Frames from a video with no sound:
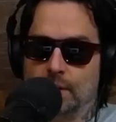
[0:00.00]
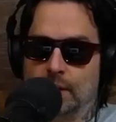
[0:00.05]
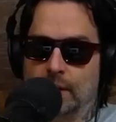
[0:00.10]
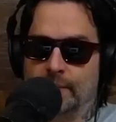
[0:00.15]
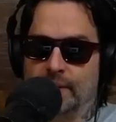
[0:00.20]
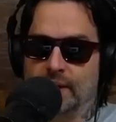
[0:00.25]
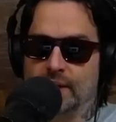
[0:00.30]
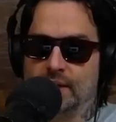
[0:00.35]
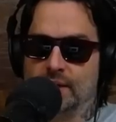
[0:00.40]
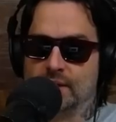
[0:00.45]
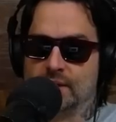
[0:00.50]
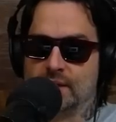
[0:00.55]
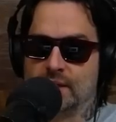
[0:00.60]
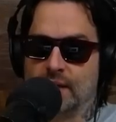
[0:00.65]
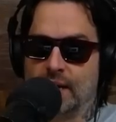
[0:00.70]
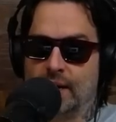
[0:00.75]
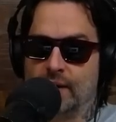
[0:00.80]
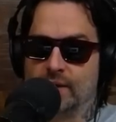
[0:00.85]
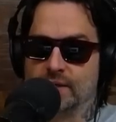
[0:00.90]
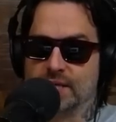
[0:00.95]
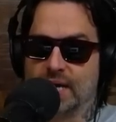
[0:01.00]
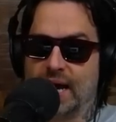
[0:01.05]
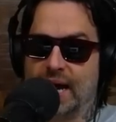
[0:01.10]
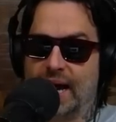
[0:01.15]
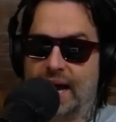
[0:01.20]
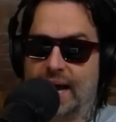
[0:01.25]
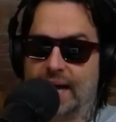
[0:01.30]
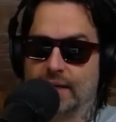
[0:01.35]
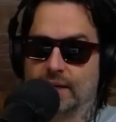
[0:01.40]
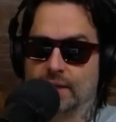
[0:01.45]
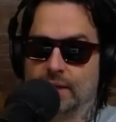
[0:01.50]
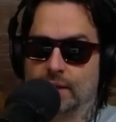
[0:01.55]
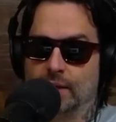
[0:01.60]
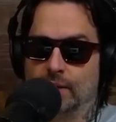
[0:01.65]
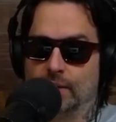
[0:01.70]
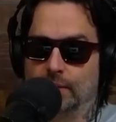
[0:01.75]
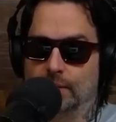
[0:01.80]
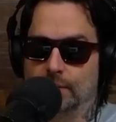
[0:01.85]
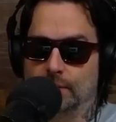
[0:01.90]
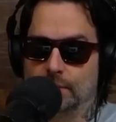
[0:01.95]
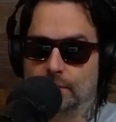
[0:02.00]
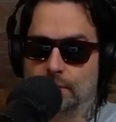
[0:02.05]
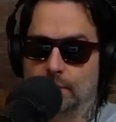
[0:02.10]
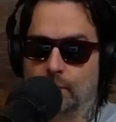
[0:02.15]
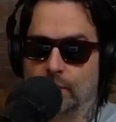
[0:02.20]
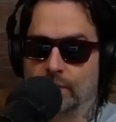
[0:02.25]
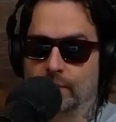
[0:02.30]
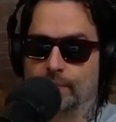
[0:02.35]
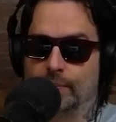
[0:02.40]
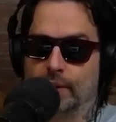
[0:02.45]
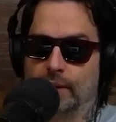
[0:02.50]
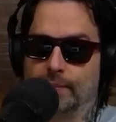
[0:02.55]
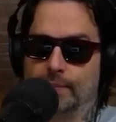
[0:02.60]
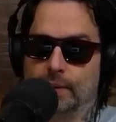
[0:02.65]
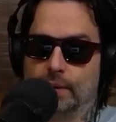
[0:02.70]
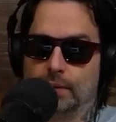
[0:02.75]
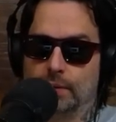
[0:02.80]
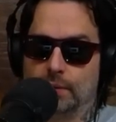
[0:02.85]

I mean, so his hair is a hat, you know, with a brim.